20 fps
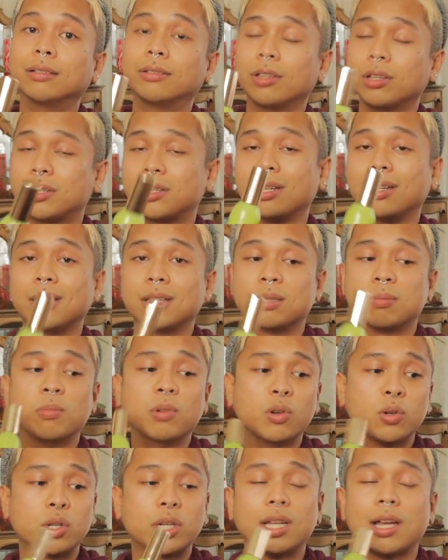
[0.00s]
This shit is
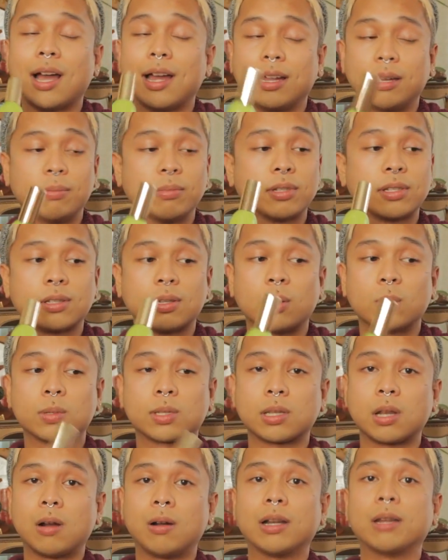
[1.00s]
bougie, I am so
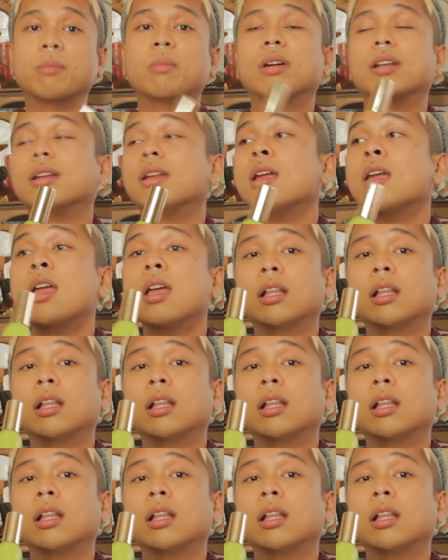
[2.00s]
sorry, but